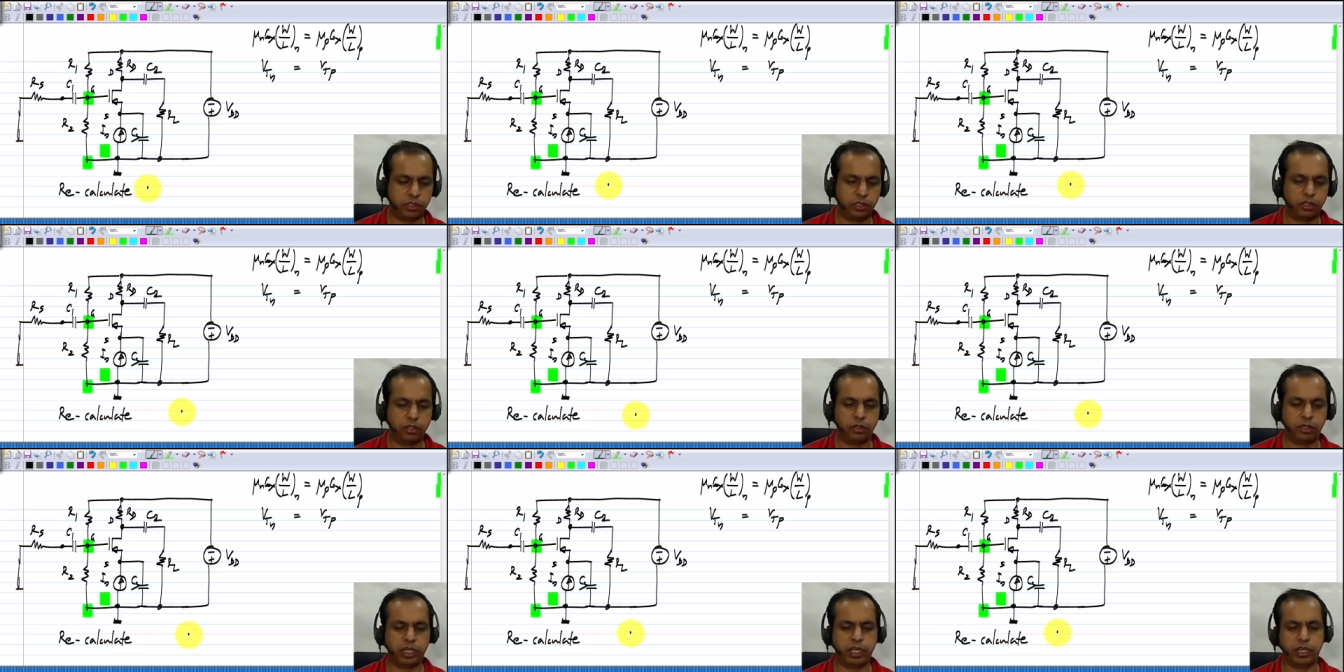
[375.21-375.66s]

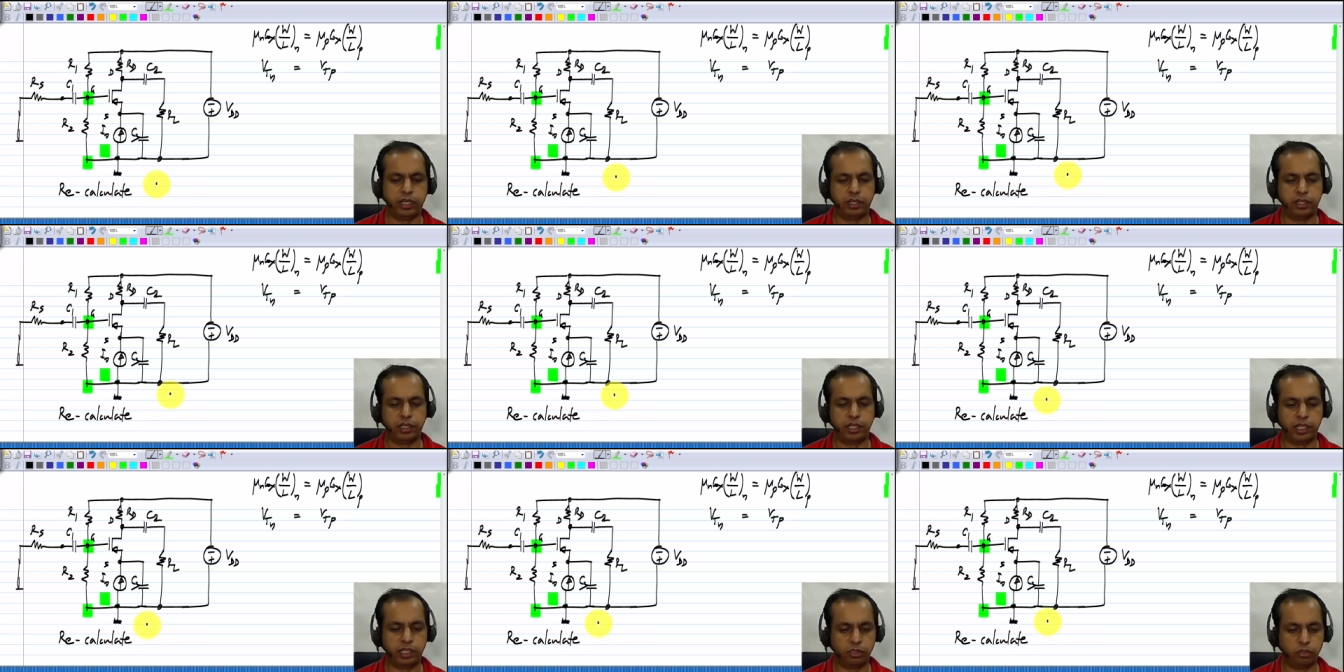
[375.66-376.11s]
Okay,
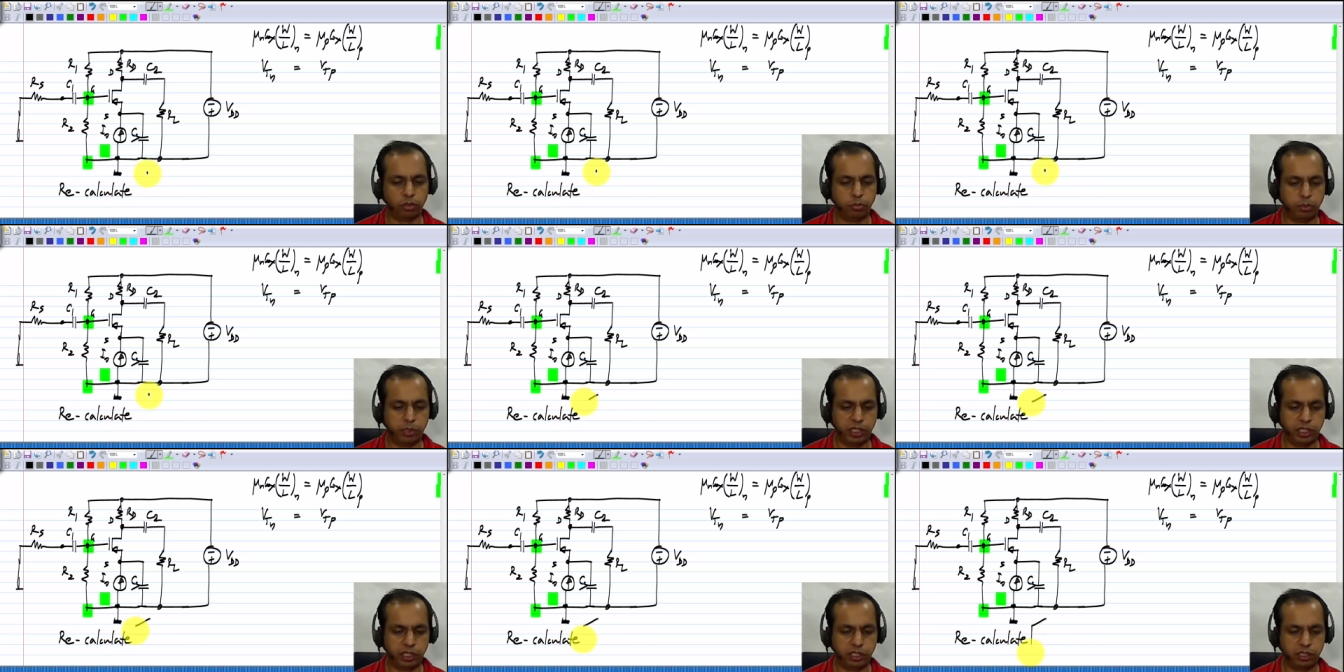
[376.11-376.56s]
it could
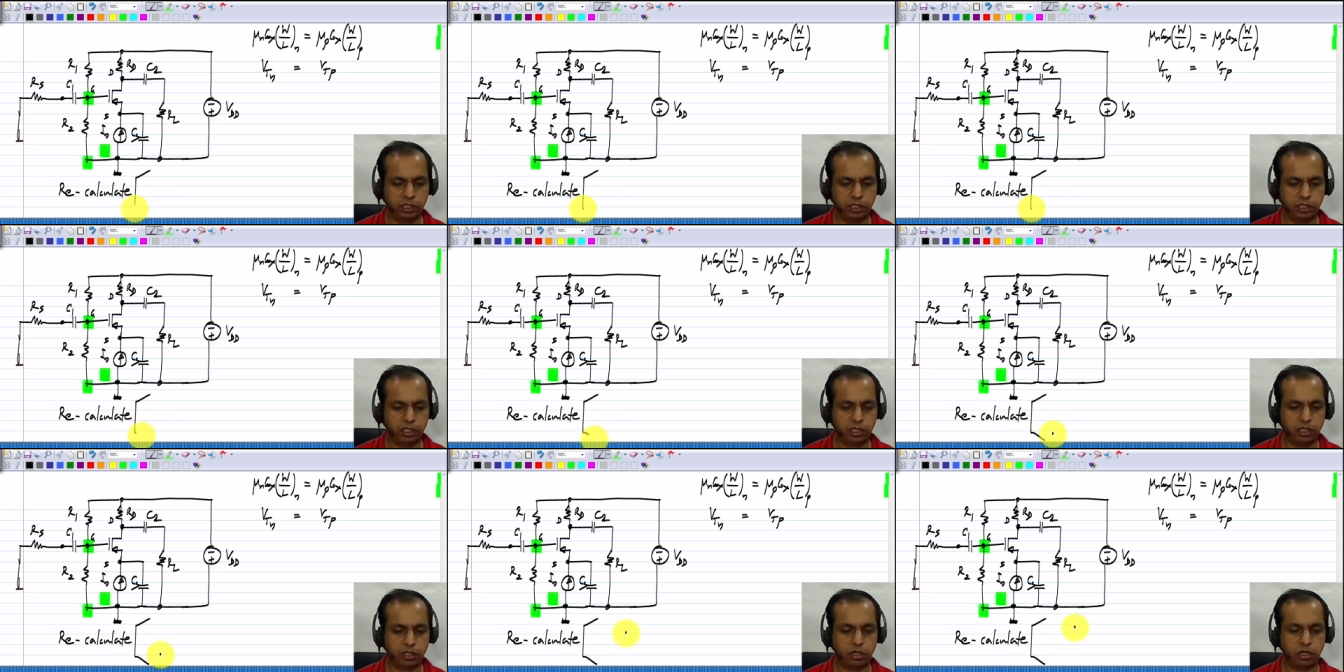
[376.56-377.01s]
be
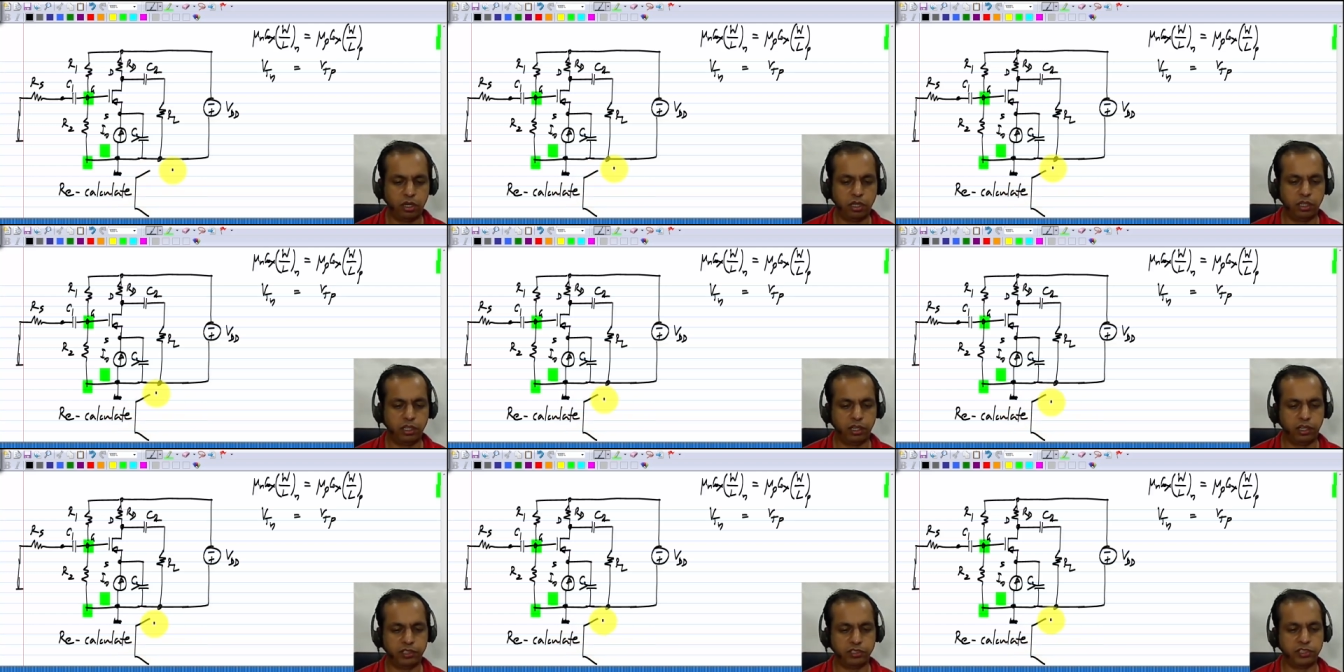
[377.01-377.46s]
all
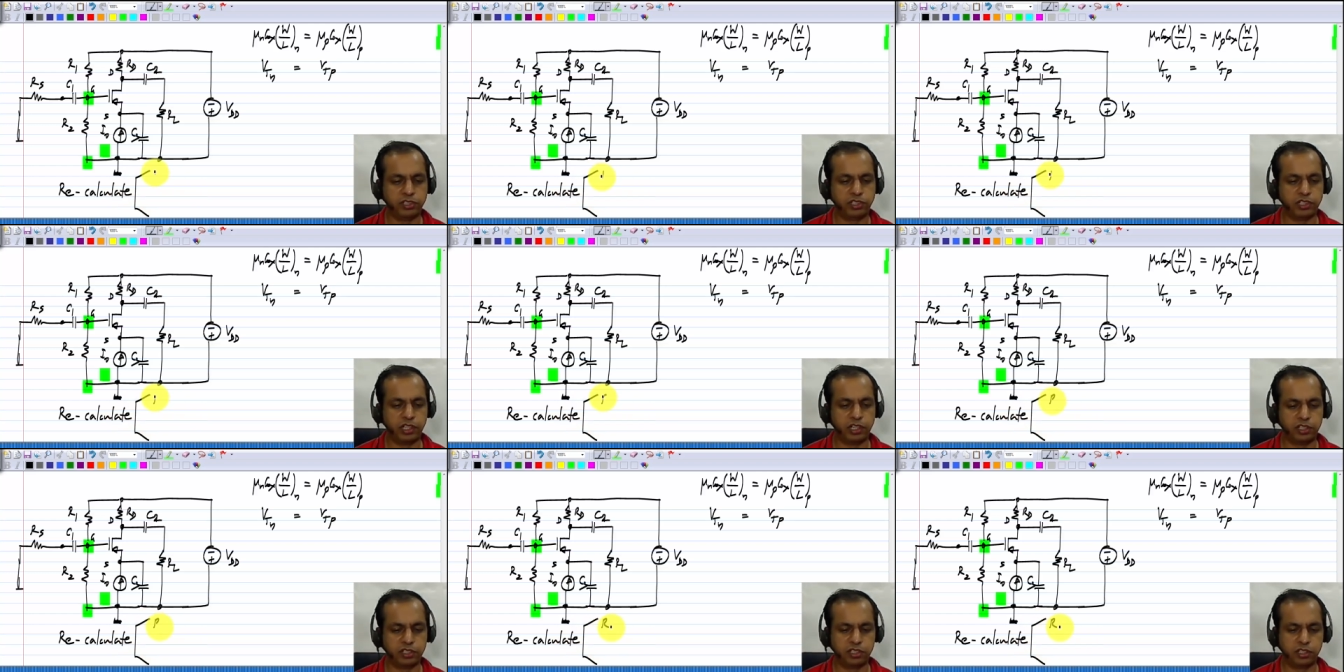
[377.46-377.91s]
the
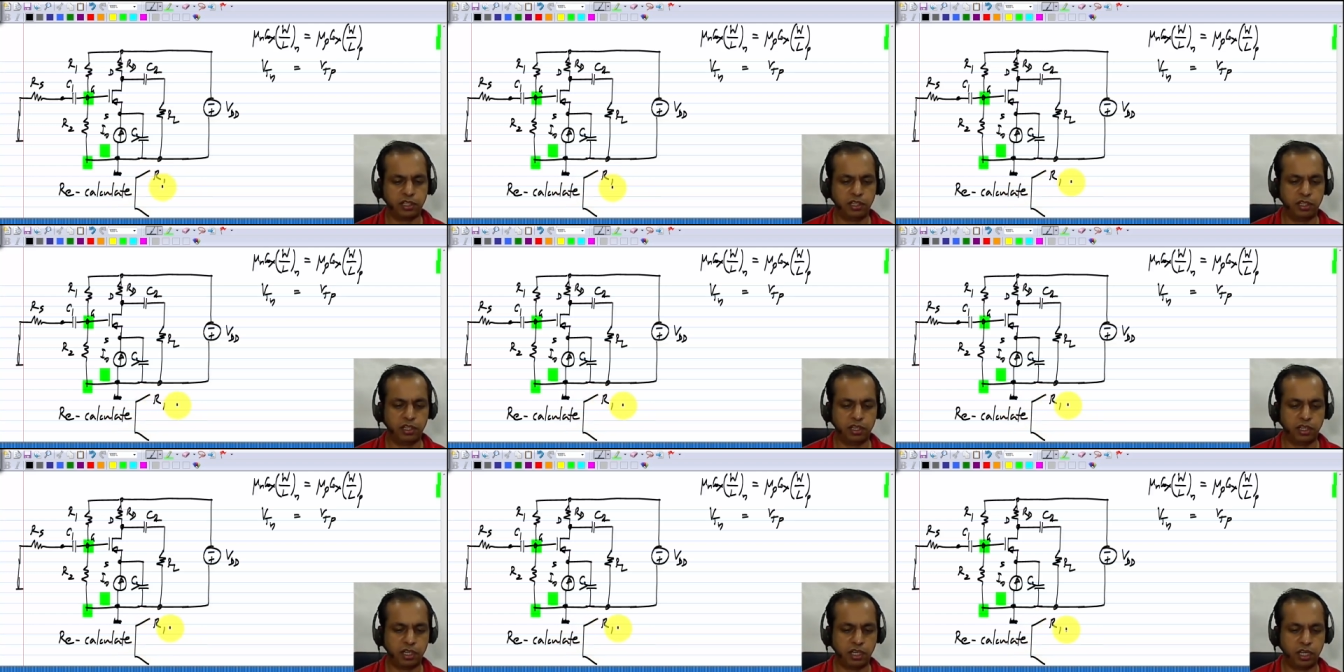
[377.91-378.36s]
resistors
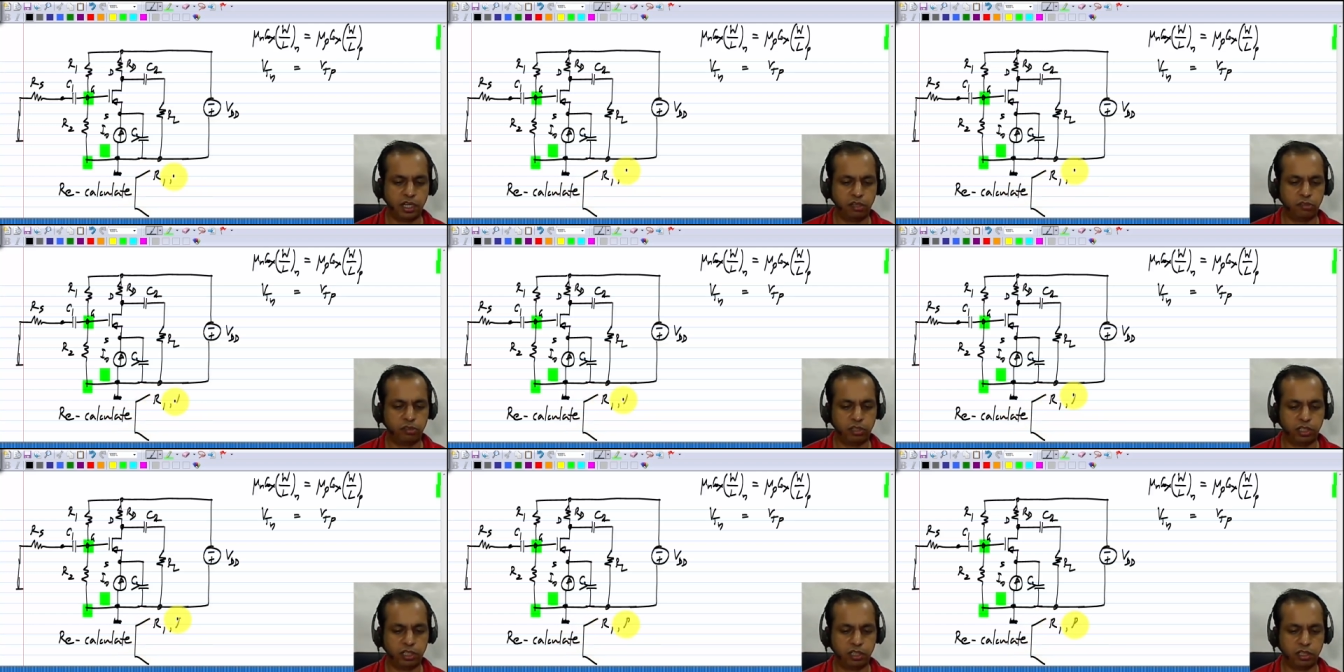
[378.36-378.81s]

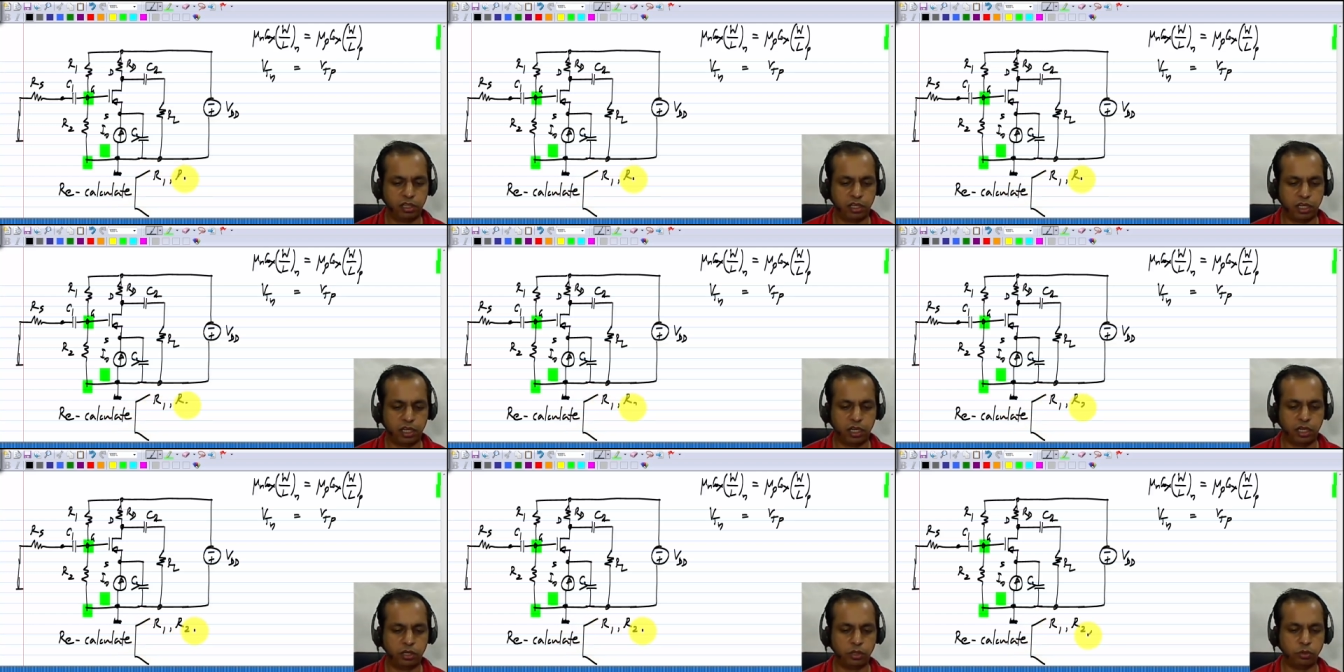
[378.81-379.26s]
R1,
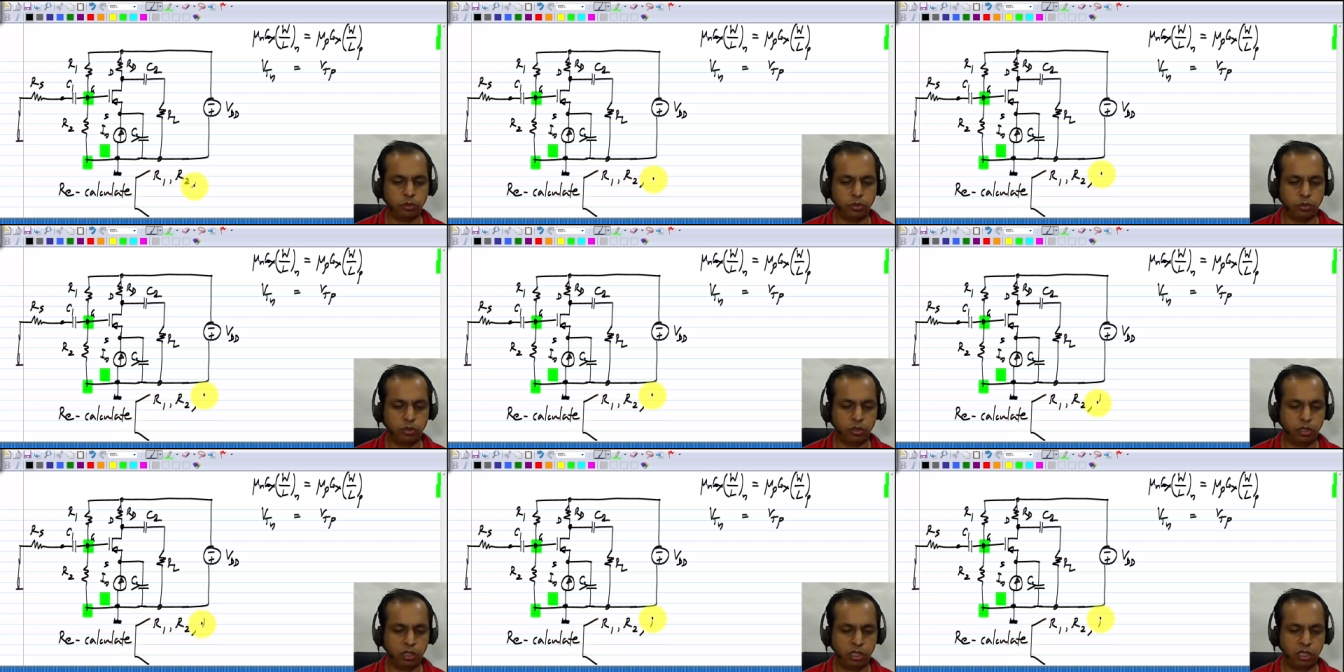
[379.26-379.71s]
R2,